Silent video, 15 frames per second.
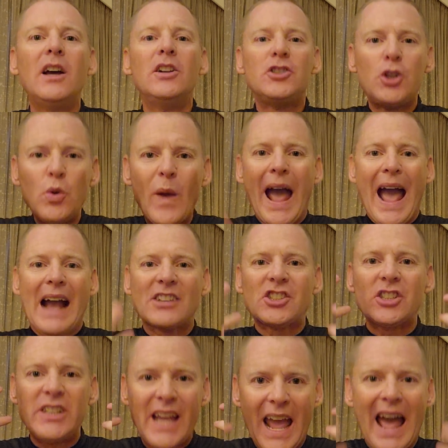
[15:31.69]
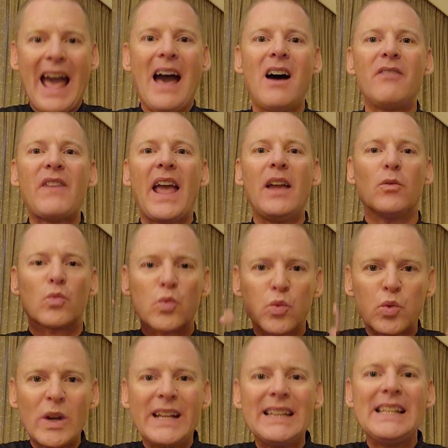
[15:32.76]
to actually have a
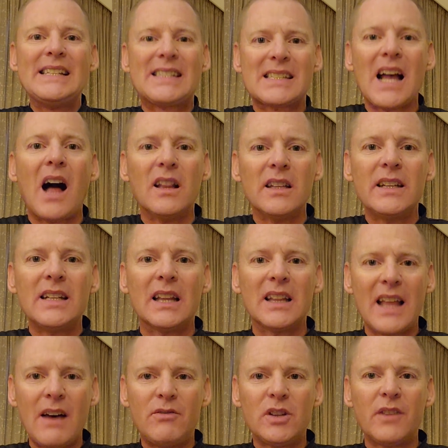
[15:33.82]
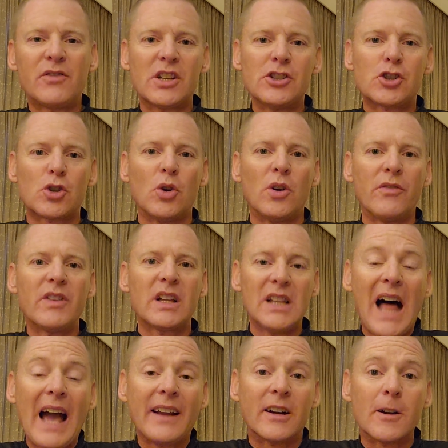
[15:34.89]
really solid level of control of the
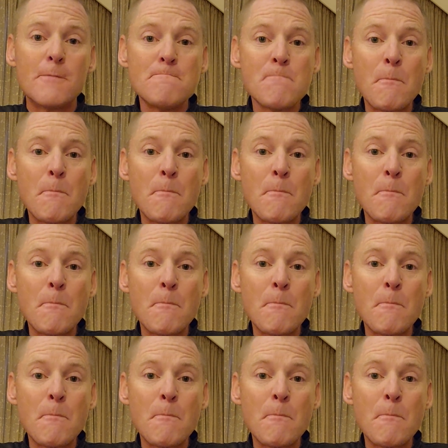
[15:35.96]
glider?